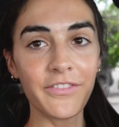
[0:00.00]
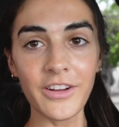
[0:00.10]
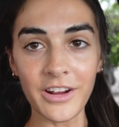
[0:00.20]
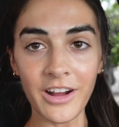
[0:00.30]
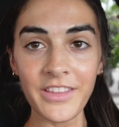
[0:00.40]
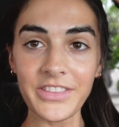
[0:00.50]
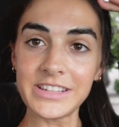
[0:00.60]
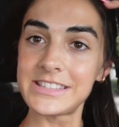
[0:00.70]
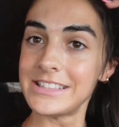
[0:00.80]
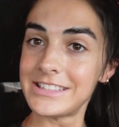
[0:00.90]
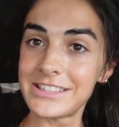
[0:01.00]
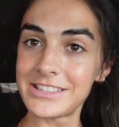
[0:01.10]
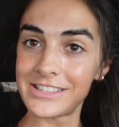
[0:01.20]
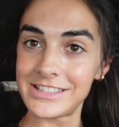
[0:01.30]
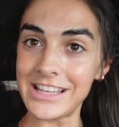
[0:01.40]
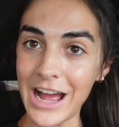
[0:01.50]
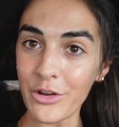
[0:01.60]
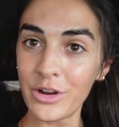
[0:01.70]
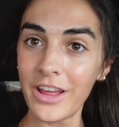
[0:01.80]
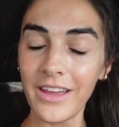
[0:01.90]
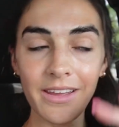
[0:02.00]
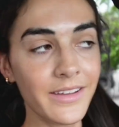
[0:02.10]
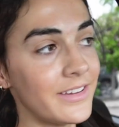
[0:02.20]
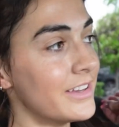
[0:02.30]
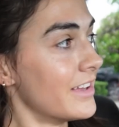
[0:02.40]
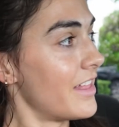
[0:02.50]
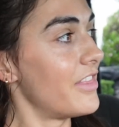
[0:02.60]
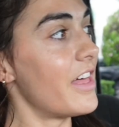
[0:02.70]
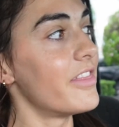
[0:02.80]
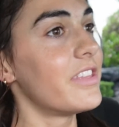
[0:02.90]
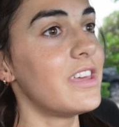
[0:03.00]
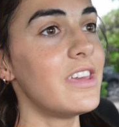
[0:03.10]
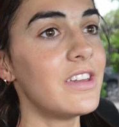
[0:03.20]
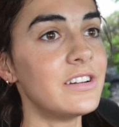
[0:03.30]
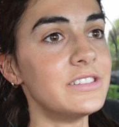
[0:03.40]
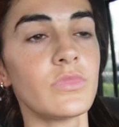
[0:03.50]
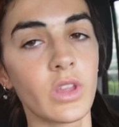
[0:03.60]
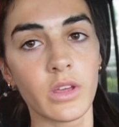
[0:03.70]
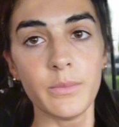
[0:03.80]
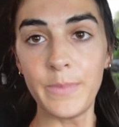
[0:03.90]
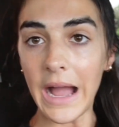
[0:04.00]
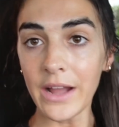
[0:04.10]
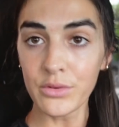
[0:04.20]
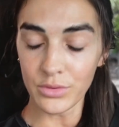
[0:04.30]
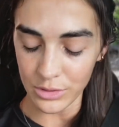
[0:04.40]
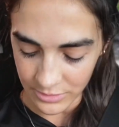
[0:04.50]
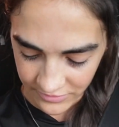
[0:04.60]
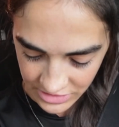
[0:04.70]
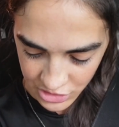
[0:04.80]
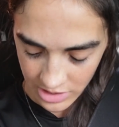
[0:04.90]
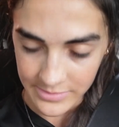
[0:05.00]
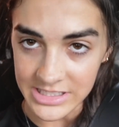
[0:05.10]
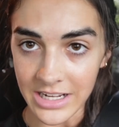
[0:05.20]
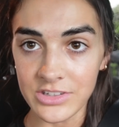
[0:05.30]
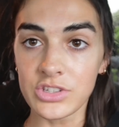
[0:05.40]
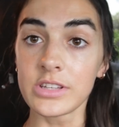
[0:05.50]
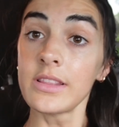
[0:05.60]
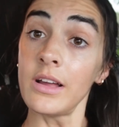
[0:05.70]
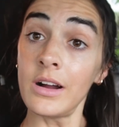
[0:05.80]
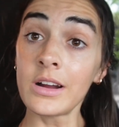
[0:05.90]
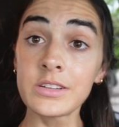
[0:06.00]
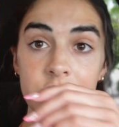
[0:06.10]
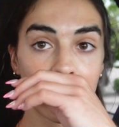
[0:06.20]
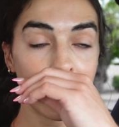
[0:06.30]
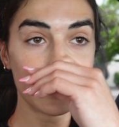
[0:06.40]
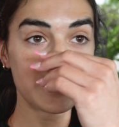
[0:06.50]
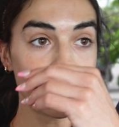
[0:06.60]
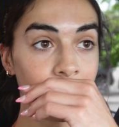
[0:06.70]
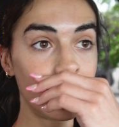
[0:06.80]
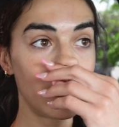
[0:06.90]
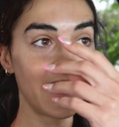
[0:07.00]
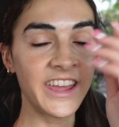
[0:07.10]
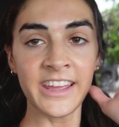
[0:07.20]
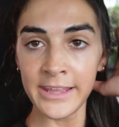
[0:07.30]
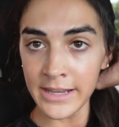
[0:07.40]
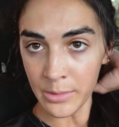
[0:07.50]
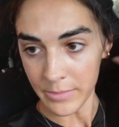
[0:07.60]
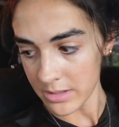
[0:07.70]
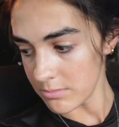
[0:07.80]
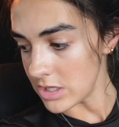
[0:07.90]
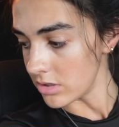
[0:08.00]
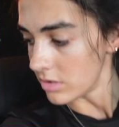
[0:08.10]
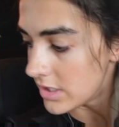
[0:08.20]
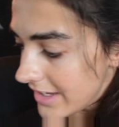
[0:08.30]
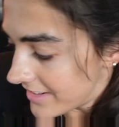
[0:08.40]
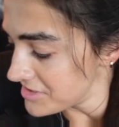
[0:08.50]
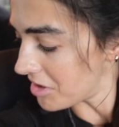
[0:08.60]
forgot that since it's a Saturday, that the back room of the gym is actually locked, so I can't heat up my meal, and